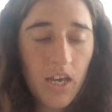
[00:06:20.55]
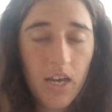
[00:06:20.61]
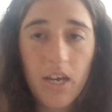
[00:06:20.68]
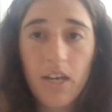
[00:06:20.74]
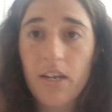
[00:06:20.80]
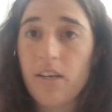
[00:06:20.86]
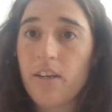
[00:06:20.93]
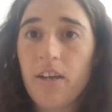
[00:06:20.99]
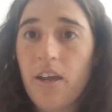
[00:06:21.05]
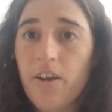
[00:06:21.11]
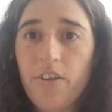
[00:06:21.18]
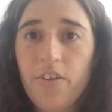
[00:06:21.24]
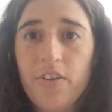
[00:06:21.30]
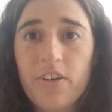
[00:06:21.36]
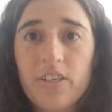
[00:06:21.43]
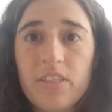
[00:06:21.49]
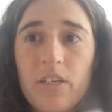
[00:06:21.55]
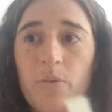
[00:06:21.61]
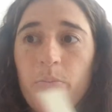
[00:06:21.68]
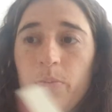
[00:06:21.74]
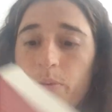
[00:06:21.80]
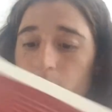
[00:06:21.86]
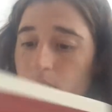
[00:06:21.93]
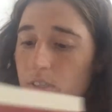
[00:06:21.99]
And another
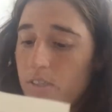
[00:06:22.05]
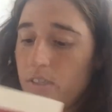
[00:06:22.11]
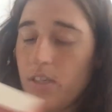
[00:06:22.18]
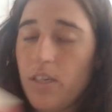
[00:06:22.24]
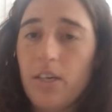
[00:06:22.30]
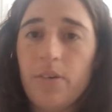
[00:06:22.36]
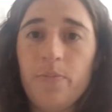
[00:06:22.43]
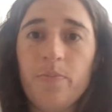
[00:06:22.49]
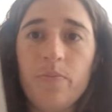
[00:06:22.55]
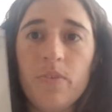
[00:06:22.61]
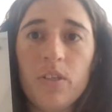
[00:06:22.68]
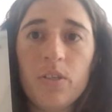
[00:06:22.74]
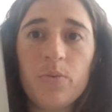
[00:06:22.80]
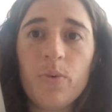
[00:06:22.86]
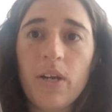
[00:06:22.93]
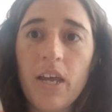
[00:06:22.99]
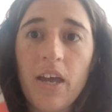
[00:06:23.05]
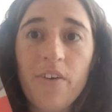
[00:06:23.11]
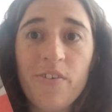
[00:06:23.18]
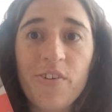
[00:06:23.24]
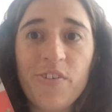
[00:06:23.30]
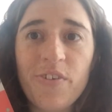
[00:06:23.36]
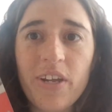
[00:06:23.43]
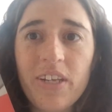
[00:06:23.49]
example is this one I
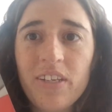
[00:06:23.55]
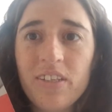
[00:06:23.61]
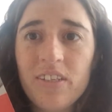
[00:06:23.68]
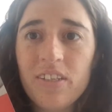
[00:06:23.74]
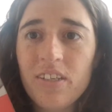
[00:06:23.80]
haven't read,